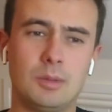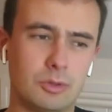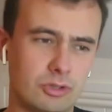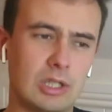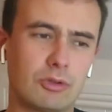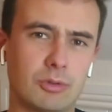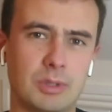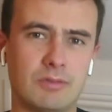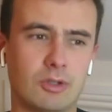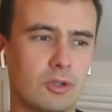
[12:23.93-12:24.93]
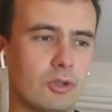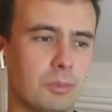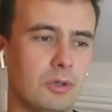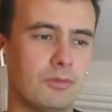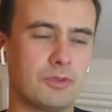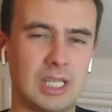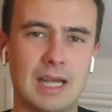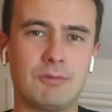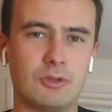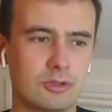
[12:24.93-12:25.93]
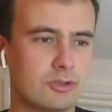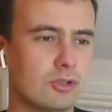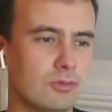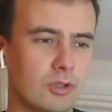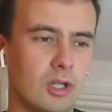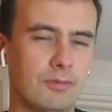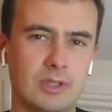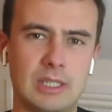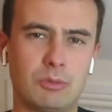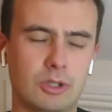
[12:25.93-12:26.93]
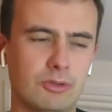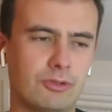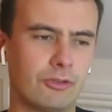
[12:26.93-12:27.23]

But she looks a bit of a cut above the average juvenile filly we're used to